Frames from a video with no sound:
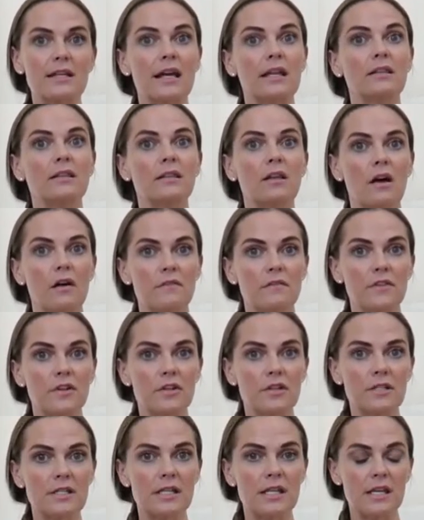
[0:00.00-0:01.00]
I love
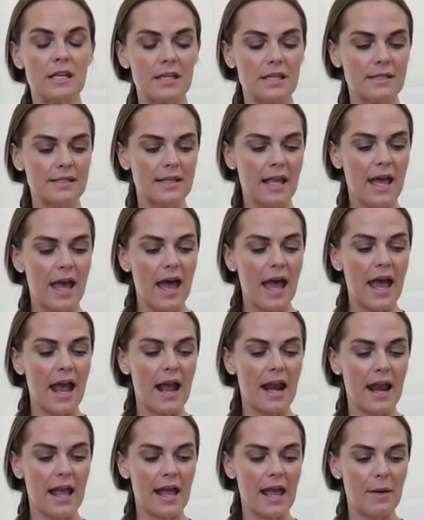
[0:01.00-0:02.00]
their teas,
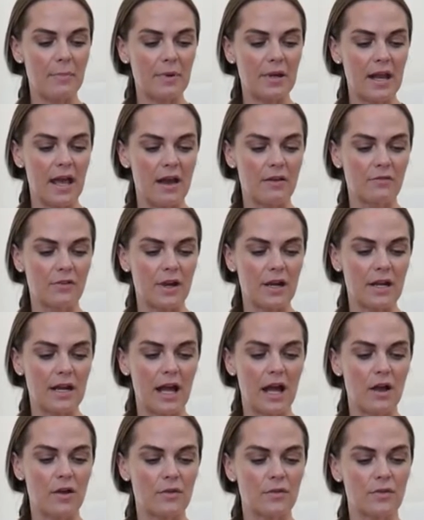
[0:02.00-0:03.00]
and I happen to have right
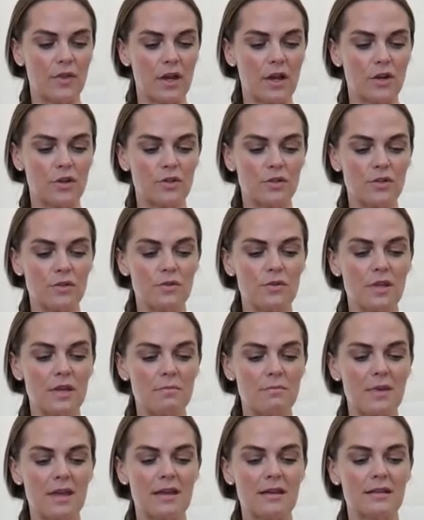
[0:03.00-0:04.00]
now their
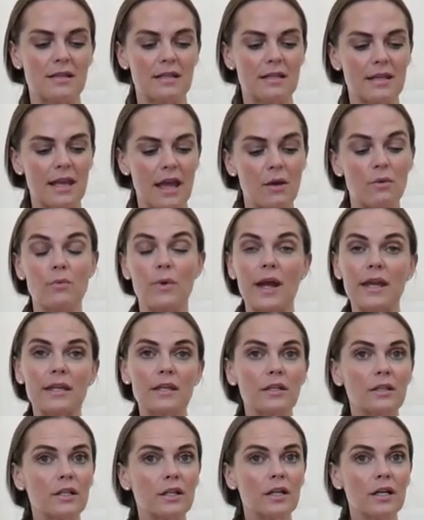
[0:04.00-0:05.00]
Soothing Mint Get
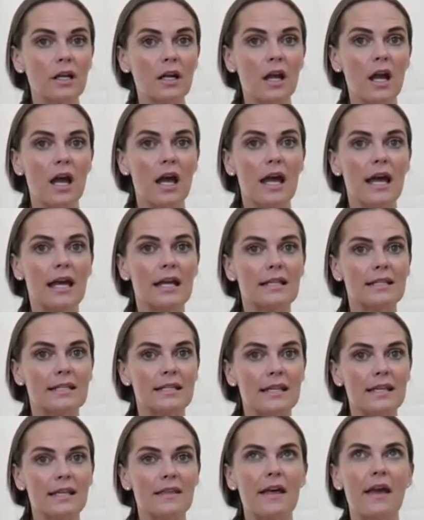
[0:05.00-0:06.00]
Regular tea.